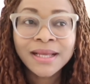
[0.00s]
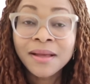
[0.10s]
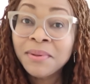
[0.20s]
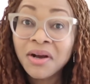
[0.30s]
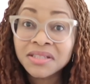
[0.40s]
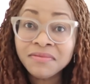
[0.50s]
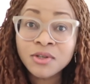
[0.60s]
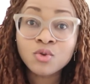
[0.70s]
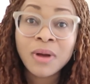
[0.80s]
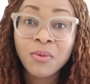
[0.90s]
Because if
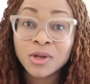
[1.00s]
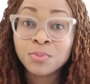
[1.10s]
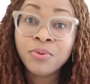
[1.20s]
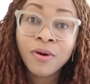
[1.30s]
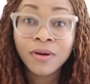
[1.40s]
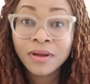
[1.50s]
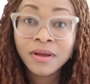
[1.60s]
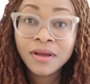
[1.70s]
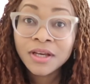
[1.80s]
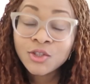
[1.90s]
this woman was poor,
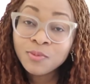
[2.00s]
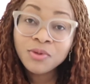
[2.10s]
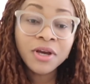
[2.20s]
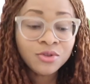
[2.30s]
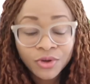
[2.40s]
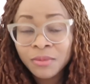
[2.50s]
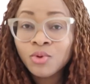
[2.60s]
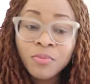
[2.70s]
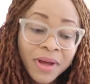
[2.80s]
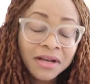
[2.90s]
she'd be going to him
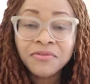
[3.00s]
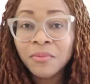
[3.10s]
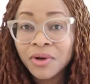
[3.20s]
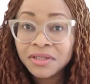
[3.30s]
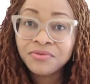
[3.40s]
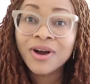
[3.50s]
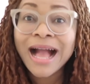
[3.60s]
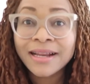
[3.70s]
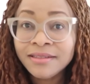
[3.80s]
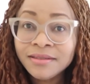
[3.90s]
to beg for money for
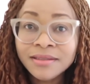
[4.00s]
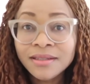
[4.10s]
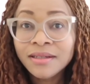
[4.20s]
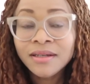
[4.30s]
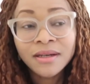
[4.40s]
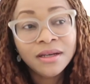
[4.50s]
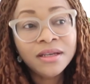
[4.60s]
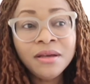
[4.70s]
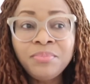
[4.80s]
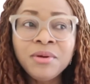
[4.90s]
garri.
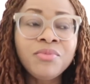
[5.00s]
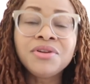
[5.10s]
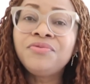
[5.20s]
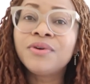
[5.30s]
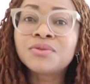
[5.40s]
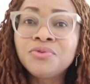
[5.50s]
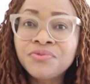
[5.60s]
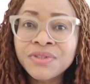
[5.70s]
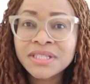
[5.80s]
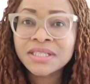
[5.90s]
Bring money for school
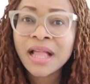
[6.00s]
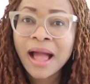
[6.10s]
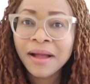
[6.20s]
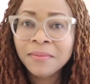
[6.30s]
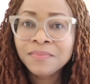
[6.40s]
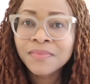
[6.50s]
fees now.